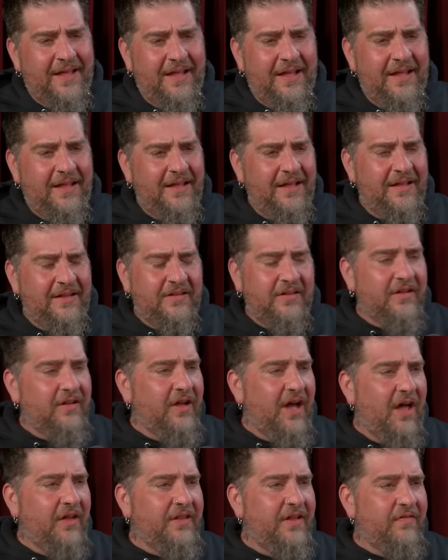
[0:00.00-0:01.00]
it, like
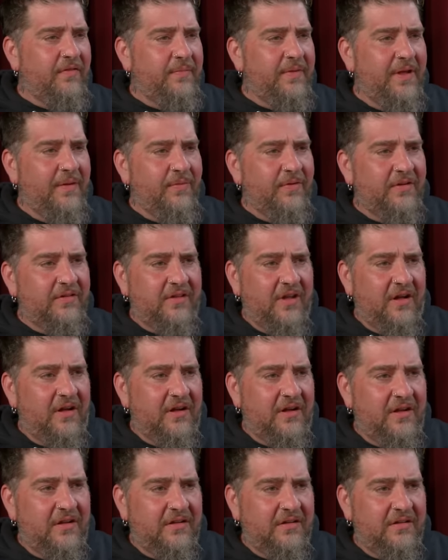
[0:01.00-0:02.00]
I'll never be able to
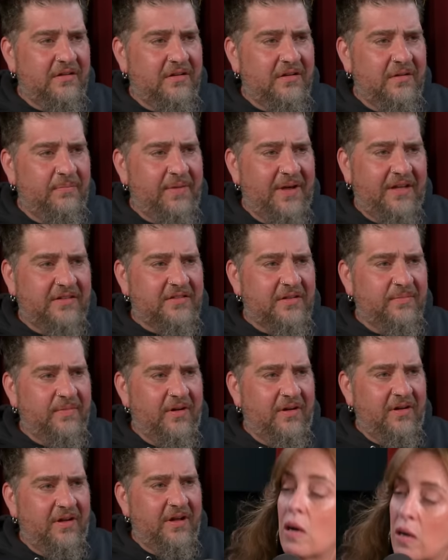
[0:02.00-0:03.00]
dunk a
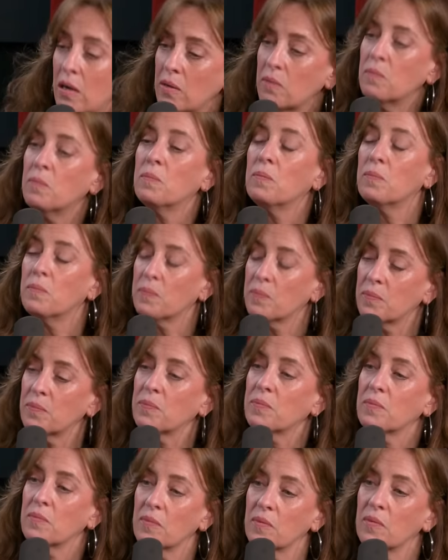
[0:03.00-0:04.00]
basketball okay. ever. So
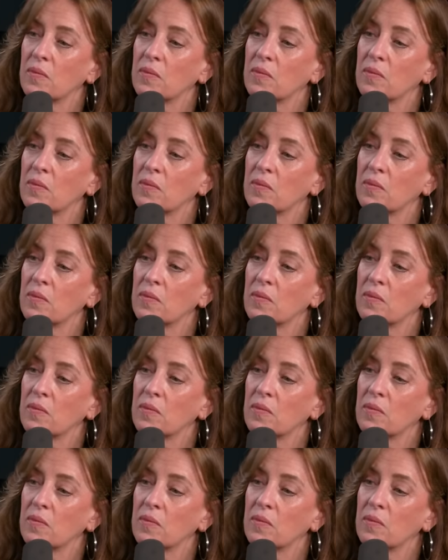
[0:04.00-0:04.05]
like,